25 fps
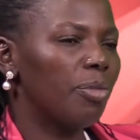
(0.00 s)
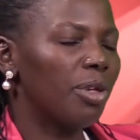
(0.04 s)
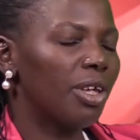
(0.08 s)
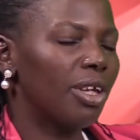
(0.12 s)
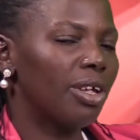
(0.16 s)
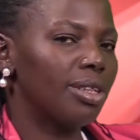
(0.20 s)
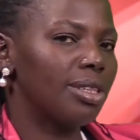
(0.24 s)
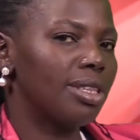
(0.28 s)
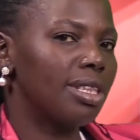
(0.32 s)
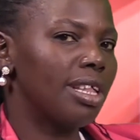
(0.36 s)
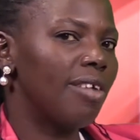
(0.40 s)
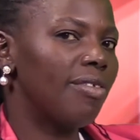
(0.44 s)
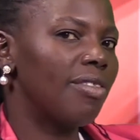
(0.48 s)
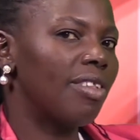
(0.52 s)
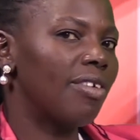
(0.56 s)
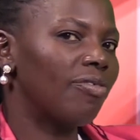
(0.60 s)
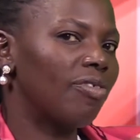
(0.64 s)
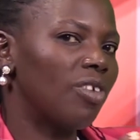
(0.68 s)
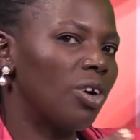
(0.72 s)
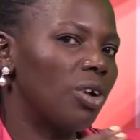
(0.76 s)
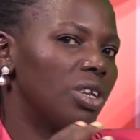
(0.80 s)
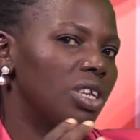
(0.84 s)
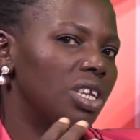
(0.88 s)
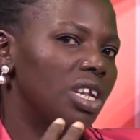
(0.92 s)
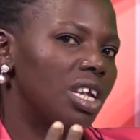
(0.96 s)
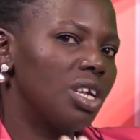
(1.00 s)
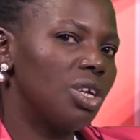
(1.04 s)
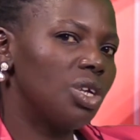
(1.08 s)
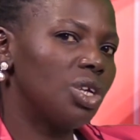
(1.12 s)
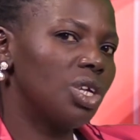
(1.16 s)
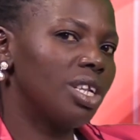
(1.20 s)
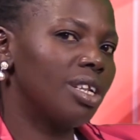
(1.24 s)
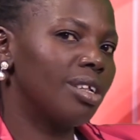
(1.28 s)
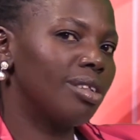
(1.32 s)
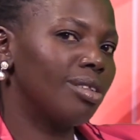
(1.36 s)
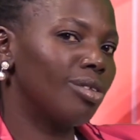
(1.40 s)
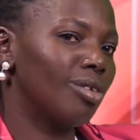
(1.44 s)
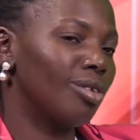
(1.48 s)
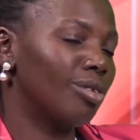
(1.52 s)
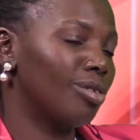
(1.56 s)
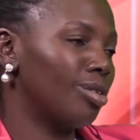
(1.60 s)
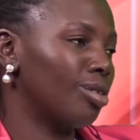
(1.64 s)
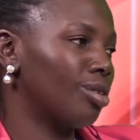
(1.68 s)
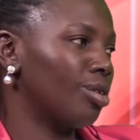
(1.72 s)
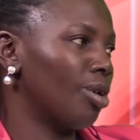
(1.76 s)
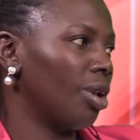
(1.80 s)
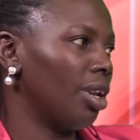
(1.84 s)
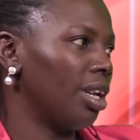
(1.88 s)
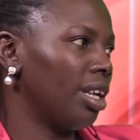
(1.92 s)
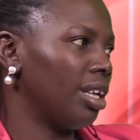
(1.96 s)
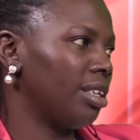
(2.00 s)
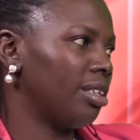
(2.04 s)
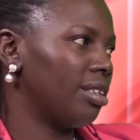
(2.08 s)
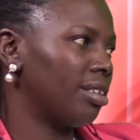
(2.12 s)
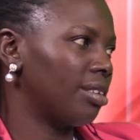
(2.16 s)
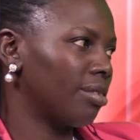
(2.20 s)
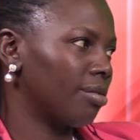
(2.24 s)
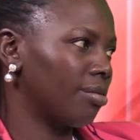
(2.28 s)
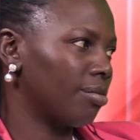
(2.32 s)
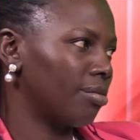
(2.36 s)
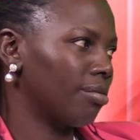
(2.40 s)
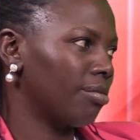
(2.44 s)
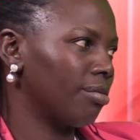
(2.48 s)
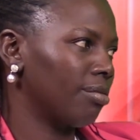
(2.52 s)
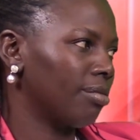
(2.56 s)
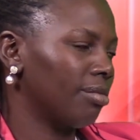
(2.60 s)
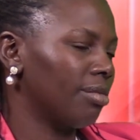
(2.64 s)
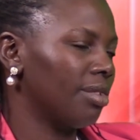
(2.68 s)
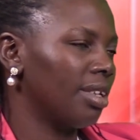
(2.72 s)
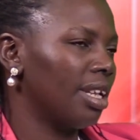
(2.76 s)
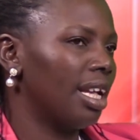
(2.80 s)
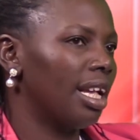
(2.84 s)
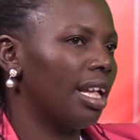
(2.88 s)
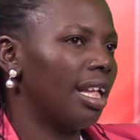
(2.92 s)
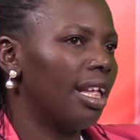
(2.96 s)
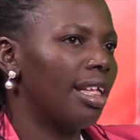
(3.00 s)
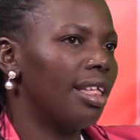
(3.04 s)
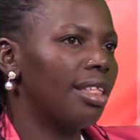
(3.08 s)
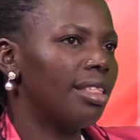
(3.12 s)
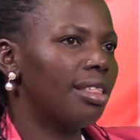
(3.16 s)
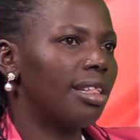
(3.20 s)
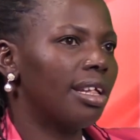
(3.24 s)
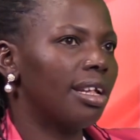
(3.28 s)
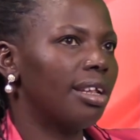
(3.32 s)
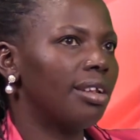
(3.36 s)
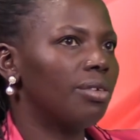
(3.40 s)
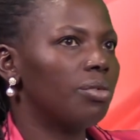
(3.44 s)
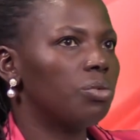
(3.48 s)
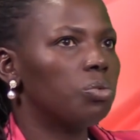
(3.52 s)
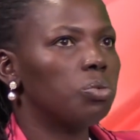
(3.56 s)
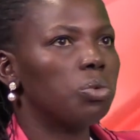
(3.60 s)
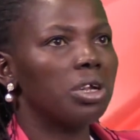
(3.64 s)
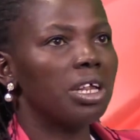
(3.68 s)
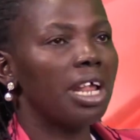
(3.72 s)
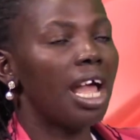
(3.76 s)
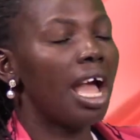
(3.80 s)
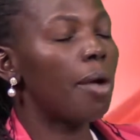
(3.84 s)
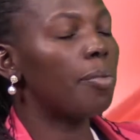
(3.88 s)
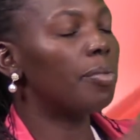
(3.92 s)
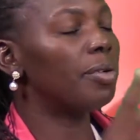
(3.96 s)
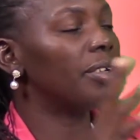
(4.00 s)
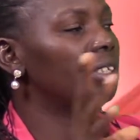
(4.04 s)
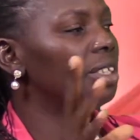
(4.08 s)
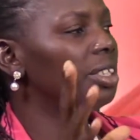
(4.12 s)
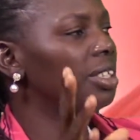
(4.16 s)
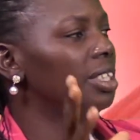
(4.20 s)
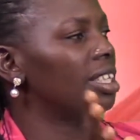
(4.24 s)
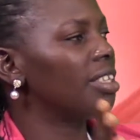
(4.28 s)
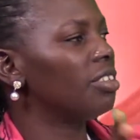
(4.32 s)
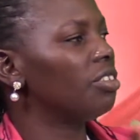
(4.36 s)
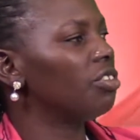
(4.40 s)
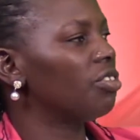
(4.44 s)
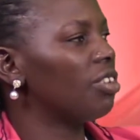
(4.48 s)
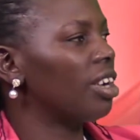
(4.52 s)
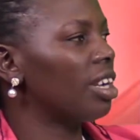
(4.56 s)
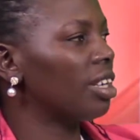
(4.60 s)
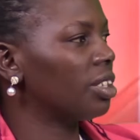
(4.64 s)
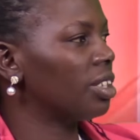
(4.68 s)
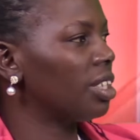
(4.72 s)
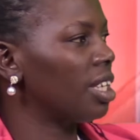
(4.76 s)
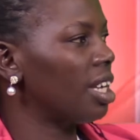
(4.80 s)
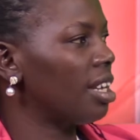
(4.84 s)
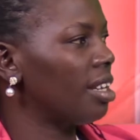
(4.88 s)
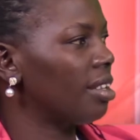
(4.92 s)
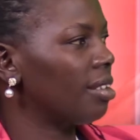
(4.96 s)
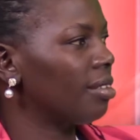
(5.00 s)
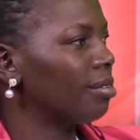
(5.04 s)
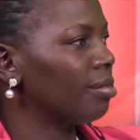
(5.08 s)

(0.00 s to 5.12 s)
Because if the foundation is not solid, then what happens to the structure?